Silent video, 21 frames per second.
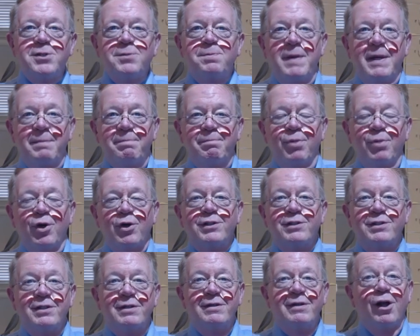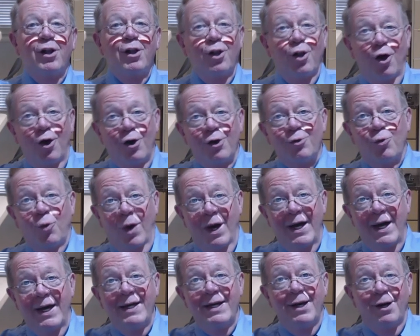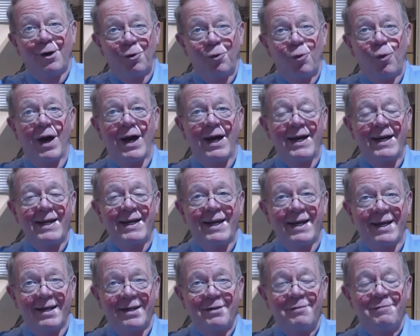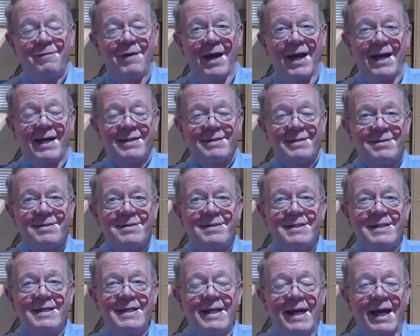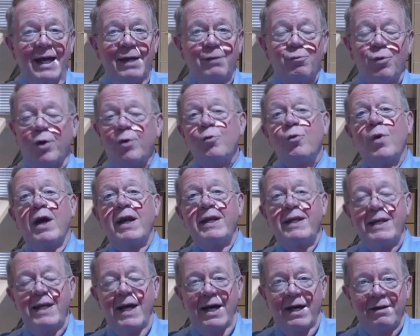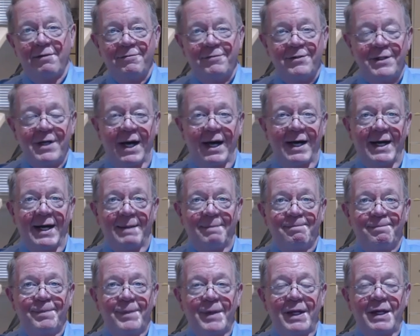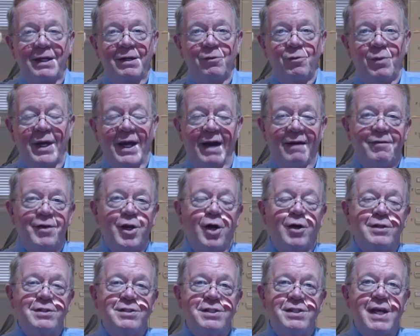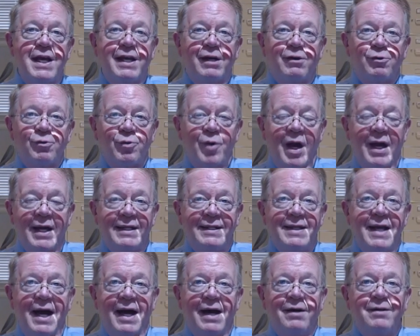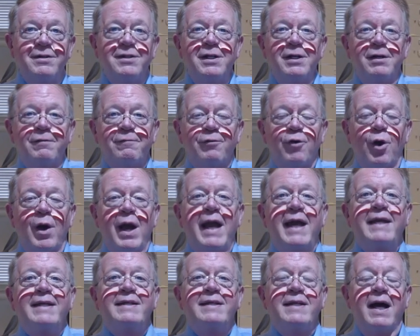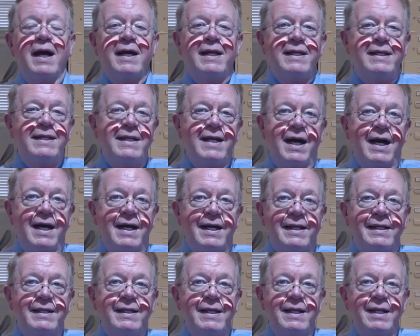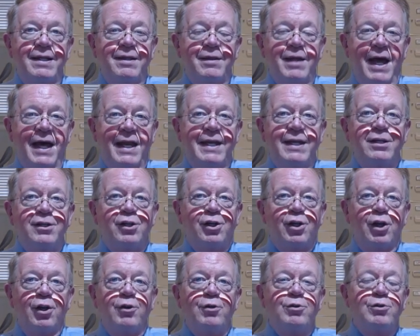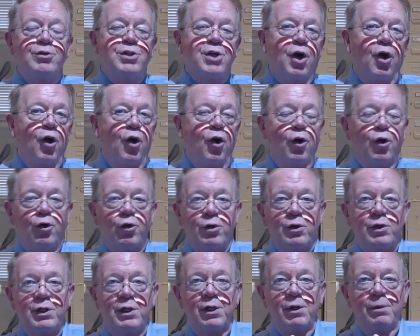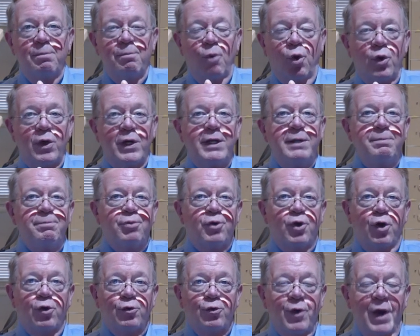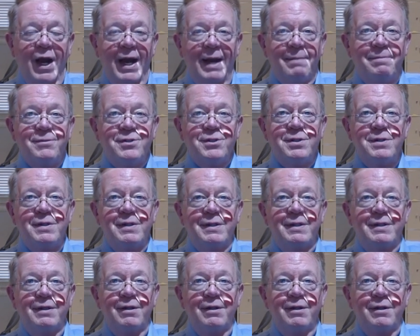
must be booked a long way away in advance. And we're running out of time. We have it on sale right now for $8.99. That includes all morning programs,